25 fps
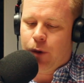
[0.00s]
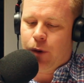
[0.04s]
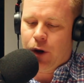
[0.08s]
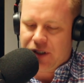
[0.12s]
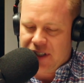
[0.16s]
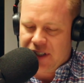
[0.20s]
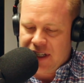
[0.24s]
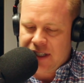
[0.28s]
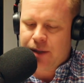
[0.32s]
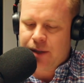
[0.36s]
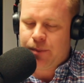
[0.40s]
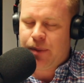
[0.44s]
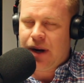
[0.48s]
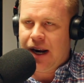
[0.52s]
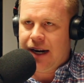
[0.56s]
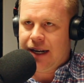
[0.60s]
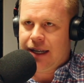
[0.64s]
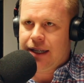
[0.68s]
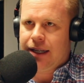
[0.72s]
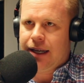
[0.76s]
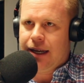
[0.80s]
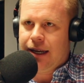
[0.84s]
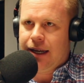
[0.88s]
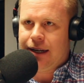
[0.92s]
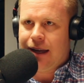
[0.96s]

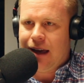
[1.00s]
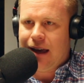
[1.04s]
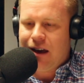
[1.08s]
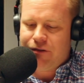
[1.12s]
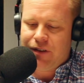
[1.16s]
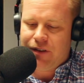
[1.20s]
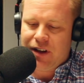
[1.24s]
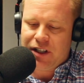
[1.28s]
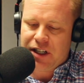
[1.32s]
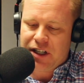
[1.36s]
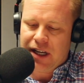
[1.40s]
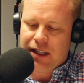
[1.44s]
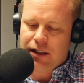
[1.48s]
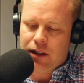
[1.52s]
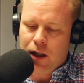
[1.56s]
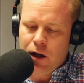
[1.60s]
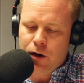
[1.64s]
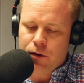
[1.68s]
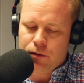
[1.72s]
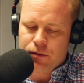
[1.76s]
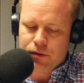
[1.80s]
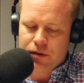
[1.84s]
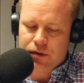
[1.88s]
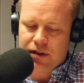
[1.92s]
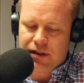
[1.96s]
participating in F H A
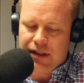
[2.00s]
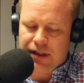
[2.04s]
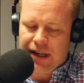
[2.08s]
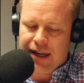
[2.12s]
loans.